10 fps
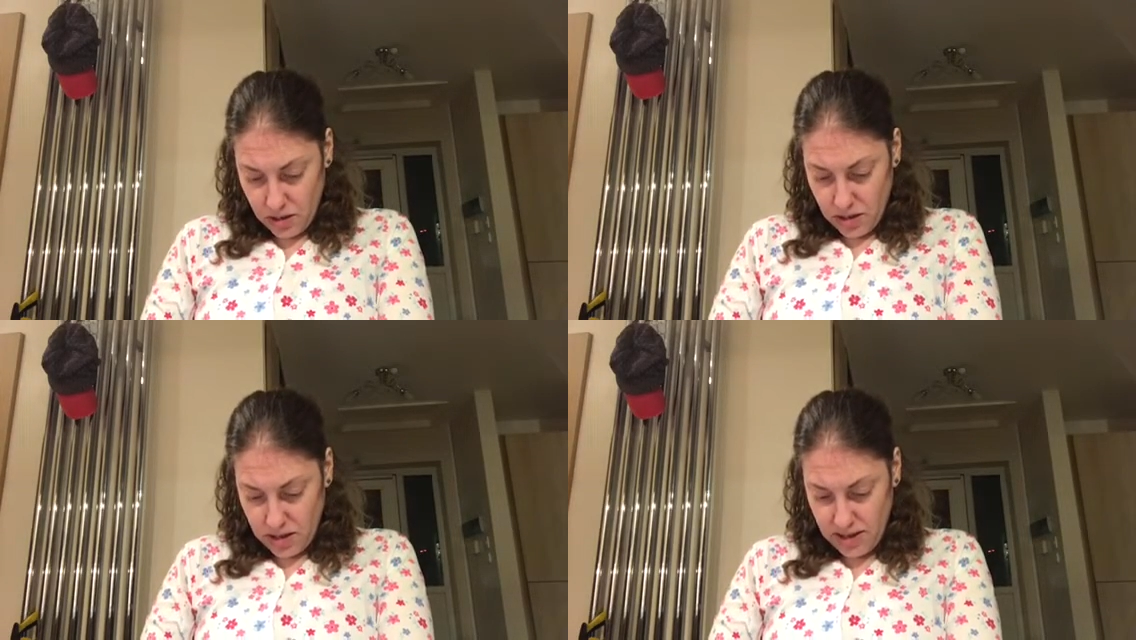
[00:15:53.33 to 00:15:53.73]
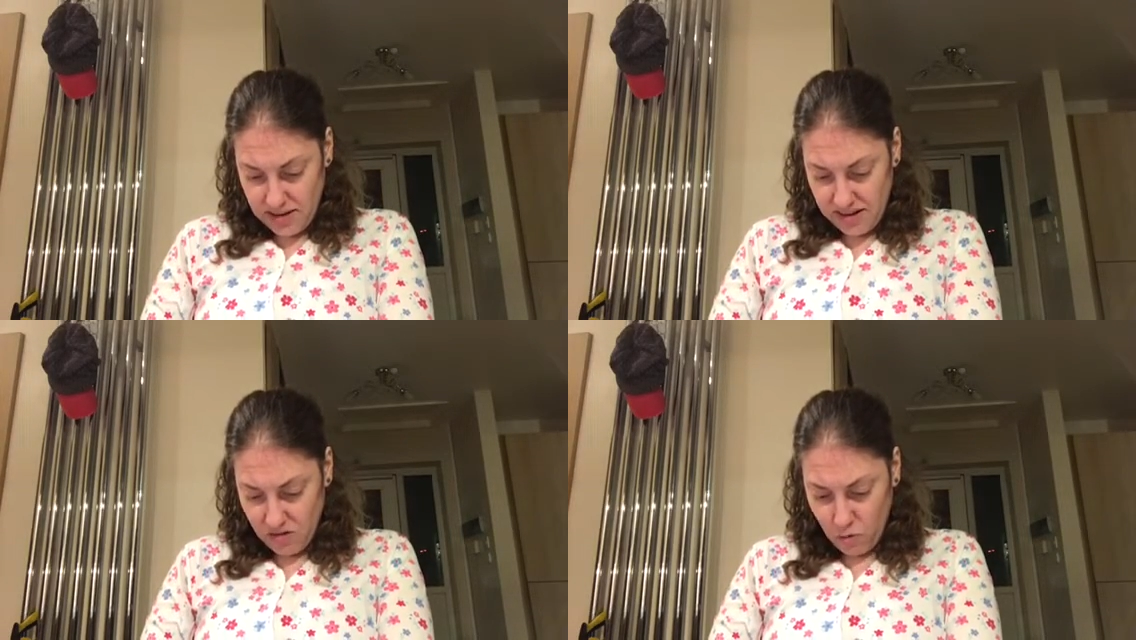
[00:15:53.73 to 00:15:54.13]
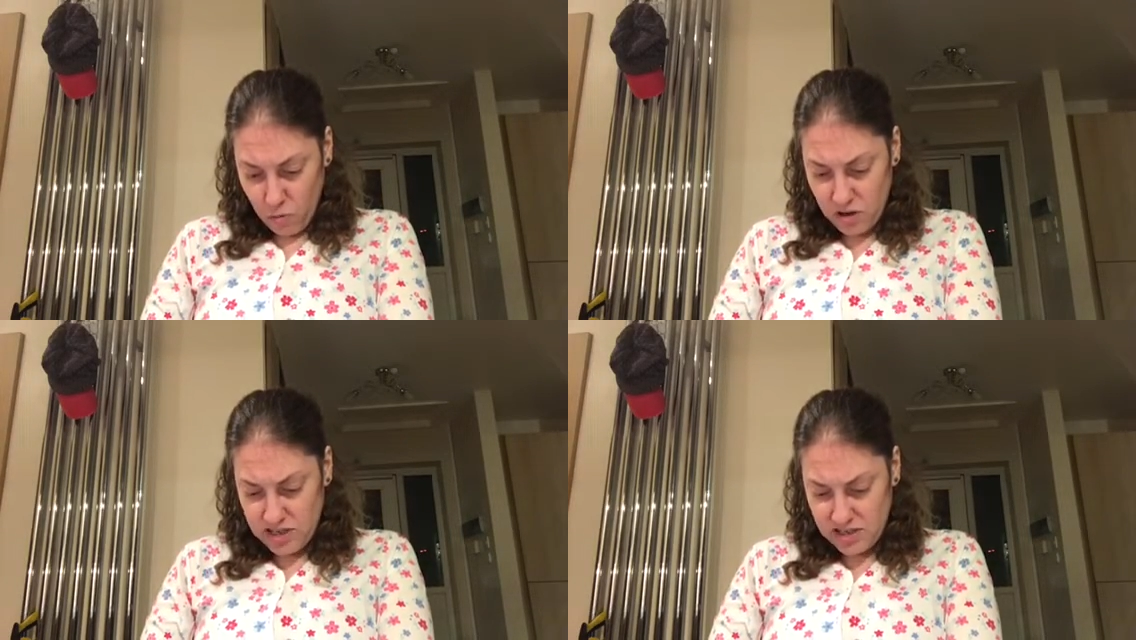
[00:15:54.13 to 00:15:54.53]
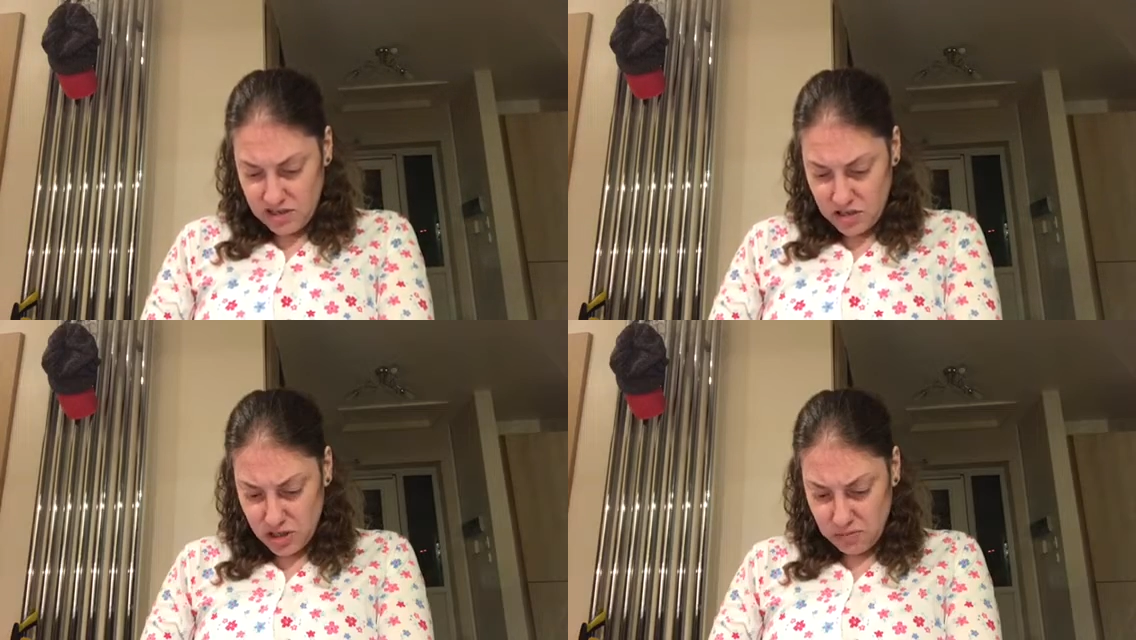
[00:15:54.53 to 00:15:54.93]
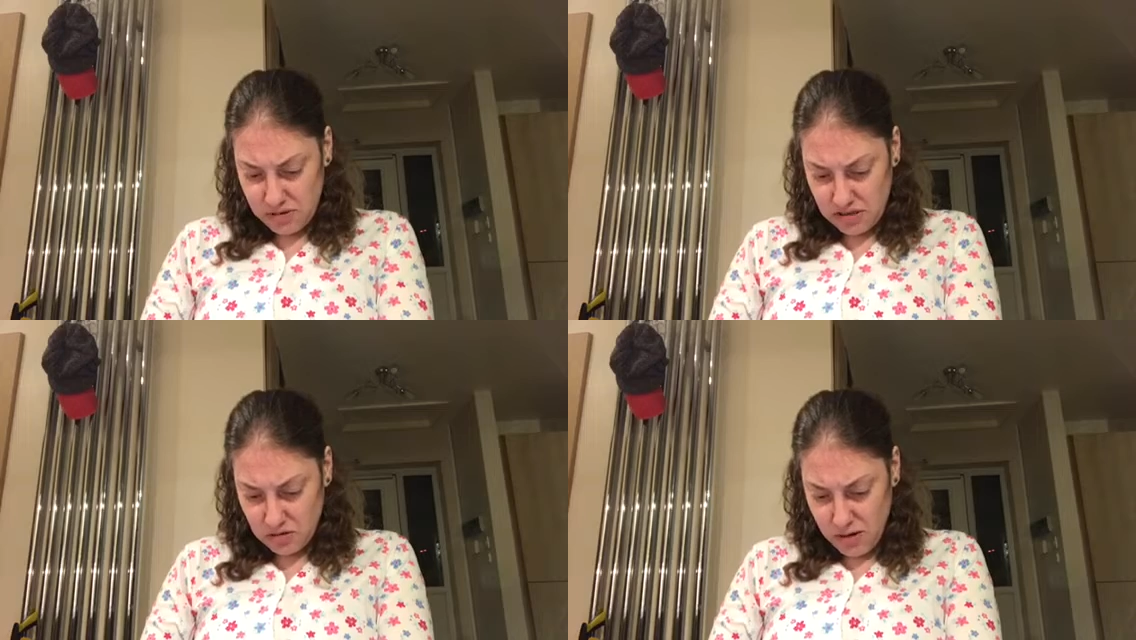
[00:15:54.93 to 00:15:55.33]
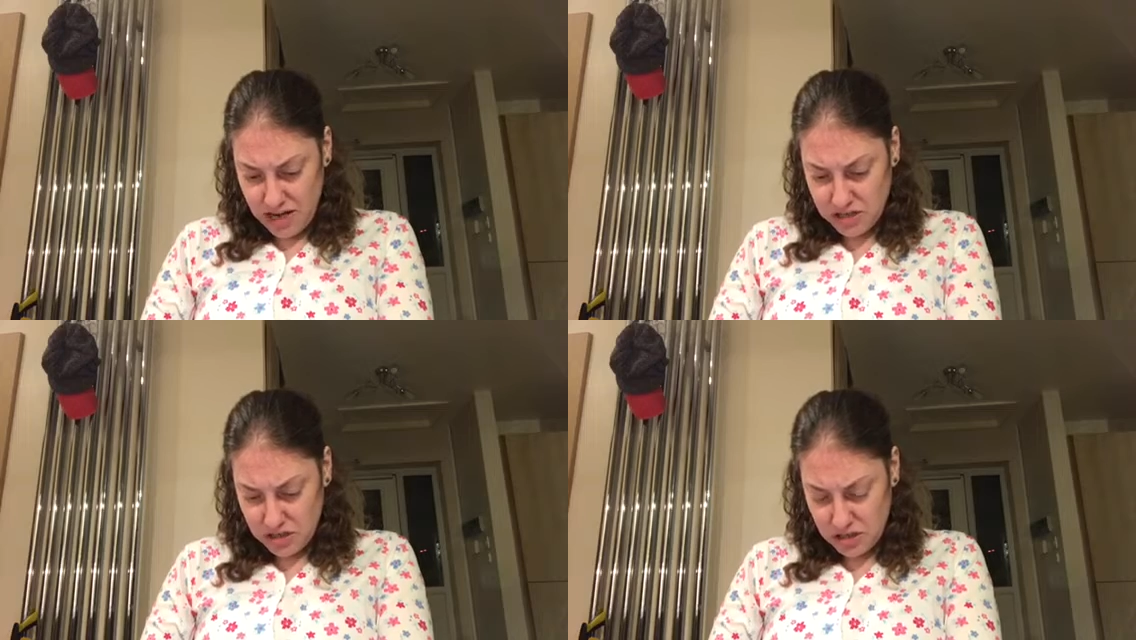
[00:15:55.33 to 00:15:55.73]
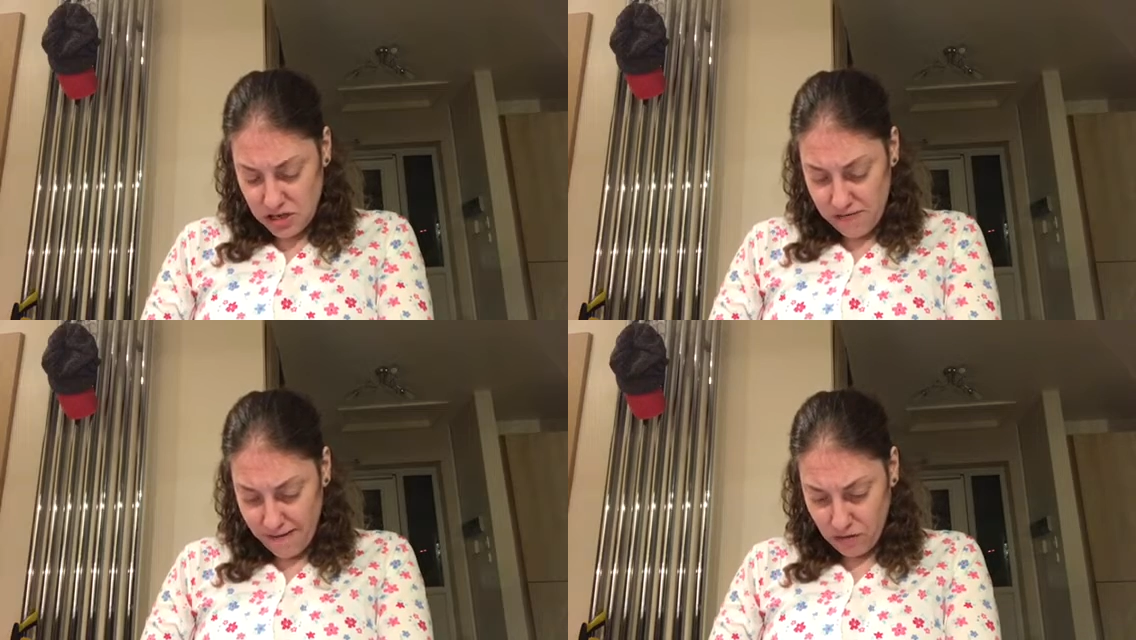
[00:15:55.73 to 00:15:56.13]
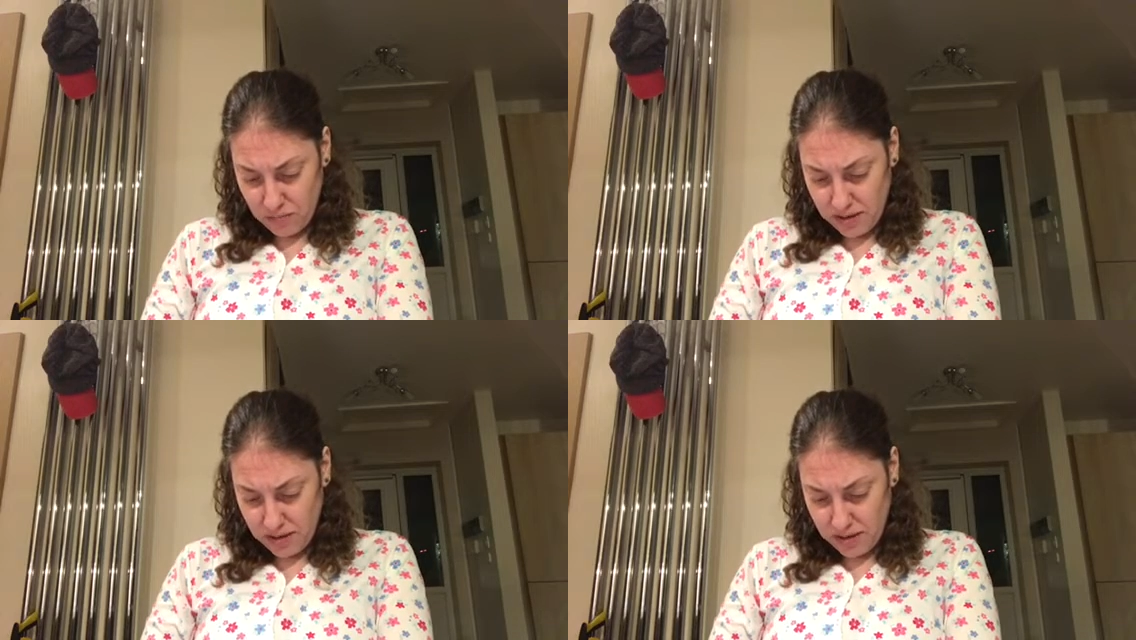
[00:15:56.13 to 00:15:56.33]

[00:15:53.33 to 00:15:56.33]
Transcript: it says, what is the stupidest question you've ever